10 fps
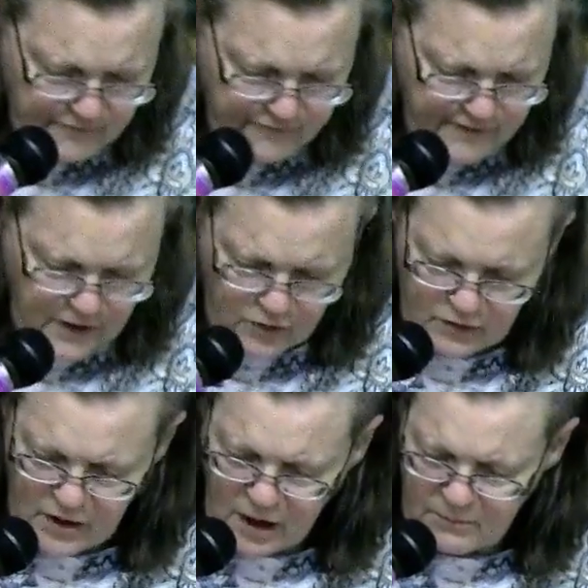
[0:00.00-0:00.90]

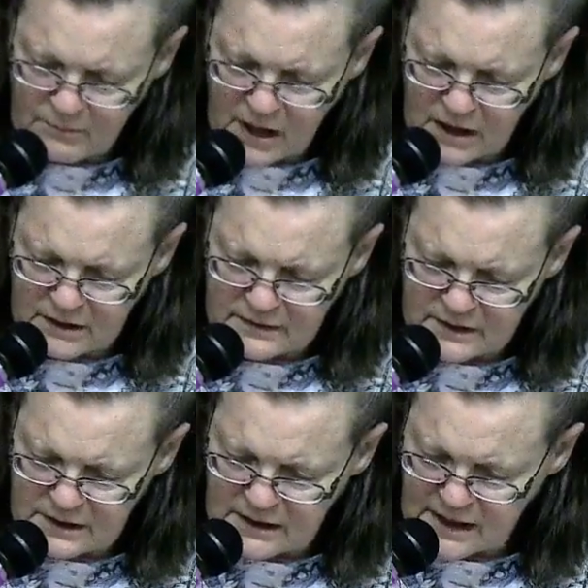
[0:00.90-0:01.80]
feared among
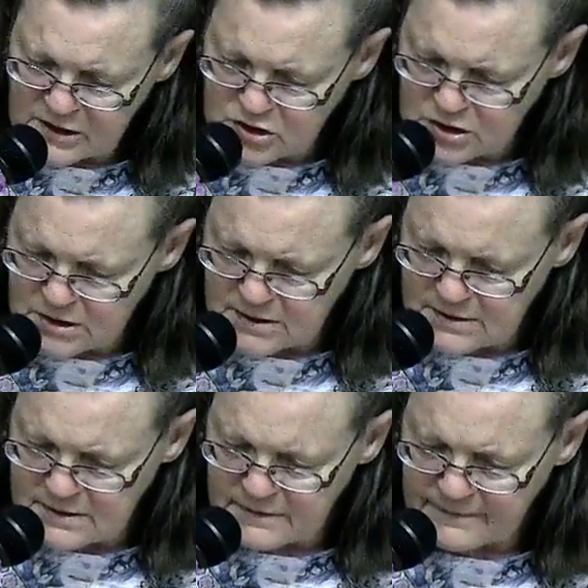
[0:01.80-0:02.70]
the
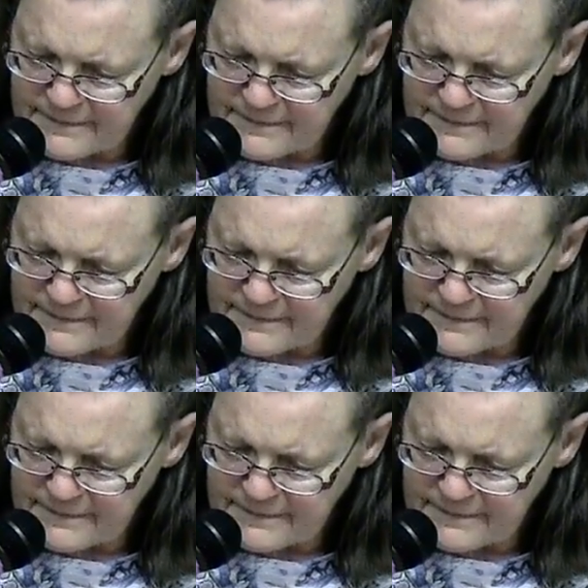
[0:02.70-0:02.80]
nations.